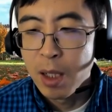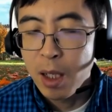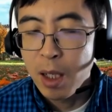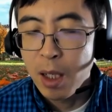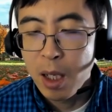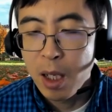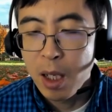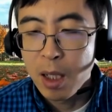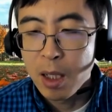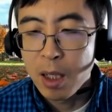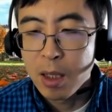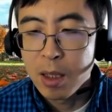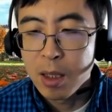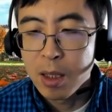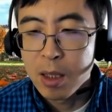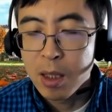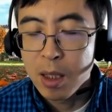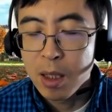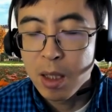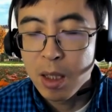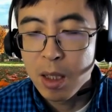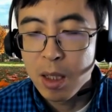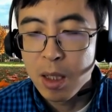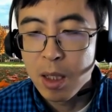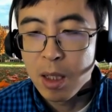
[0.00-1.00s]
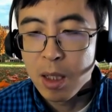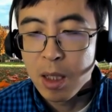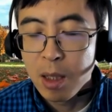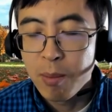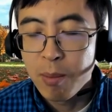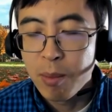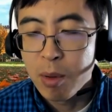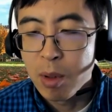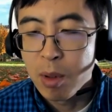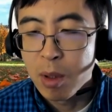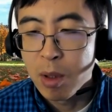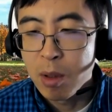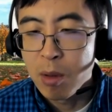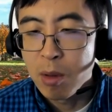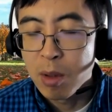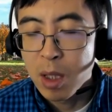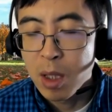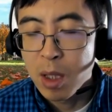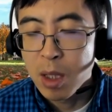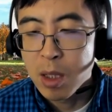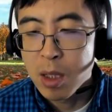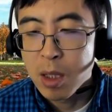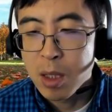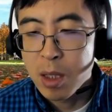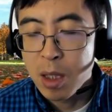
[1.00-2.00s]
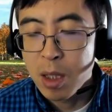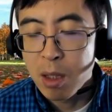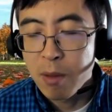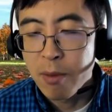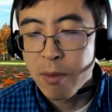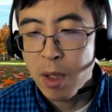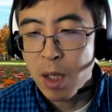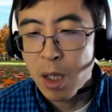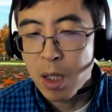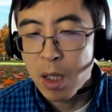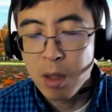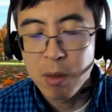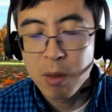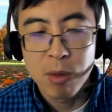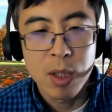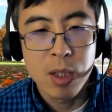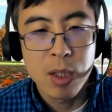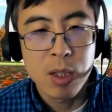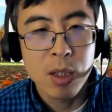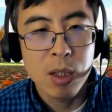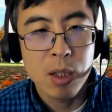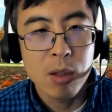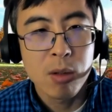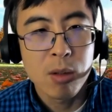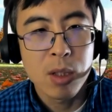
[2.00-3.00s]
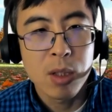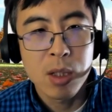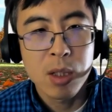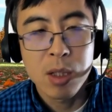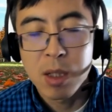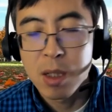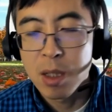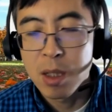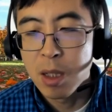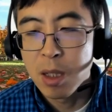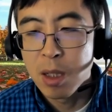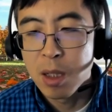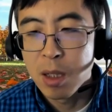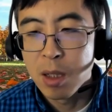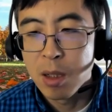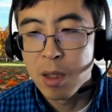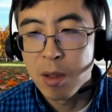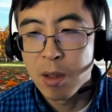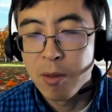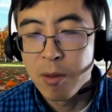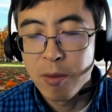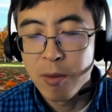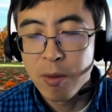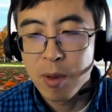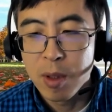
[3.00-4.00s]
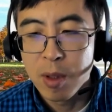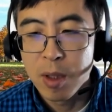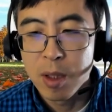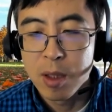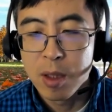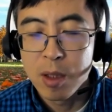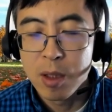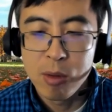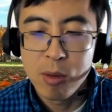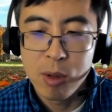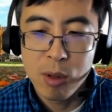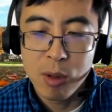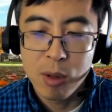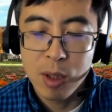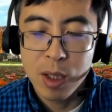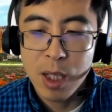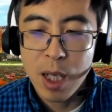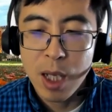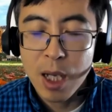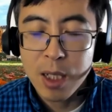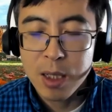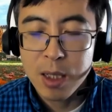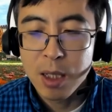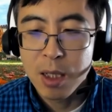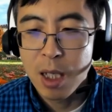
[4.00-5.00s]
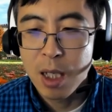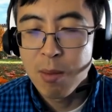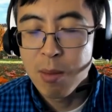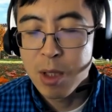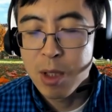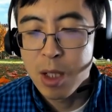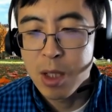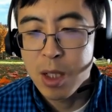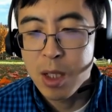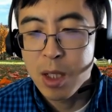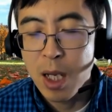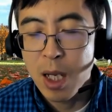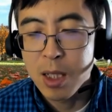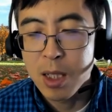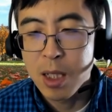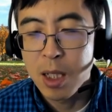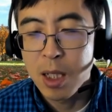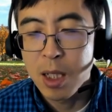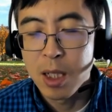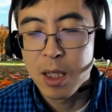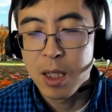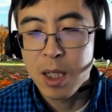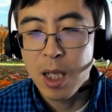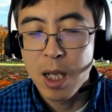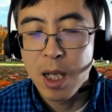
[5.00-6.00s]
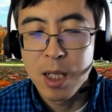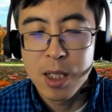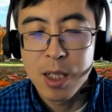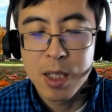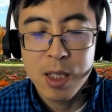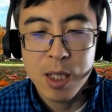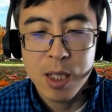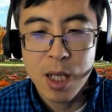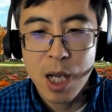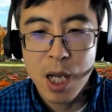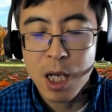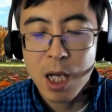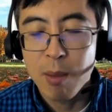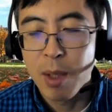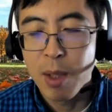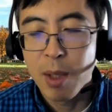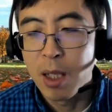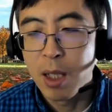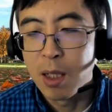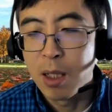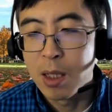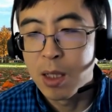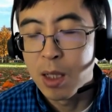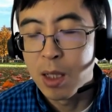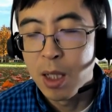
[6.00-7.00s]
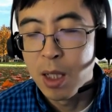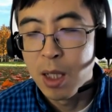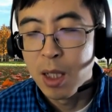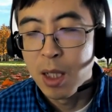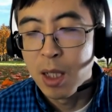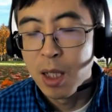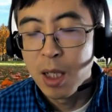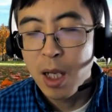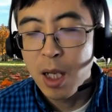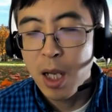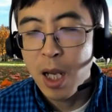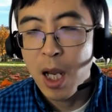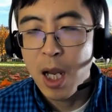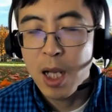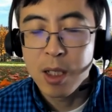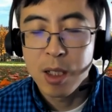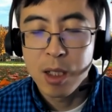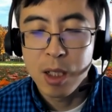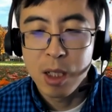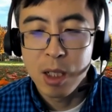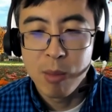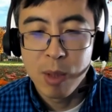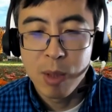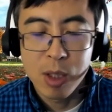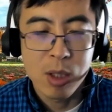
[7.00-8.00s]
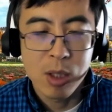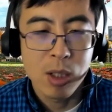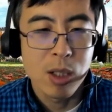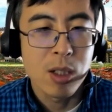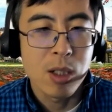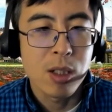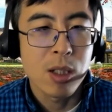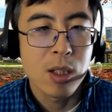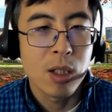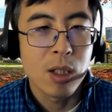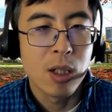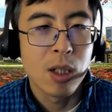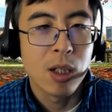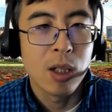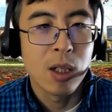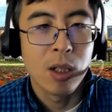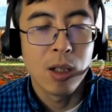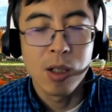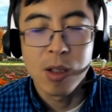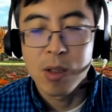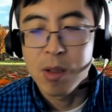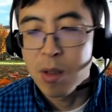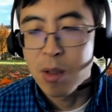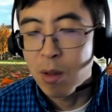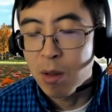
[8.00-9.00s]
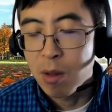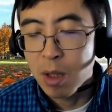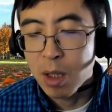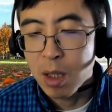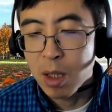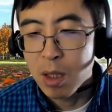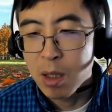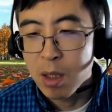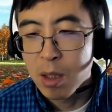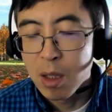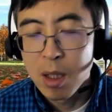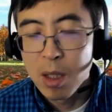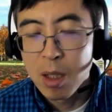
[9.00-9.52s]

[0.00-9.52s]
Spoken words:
And it produces state-of-the-art results. Really, as the name suggests, it can segment any images, literally.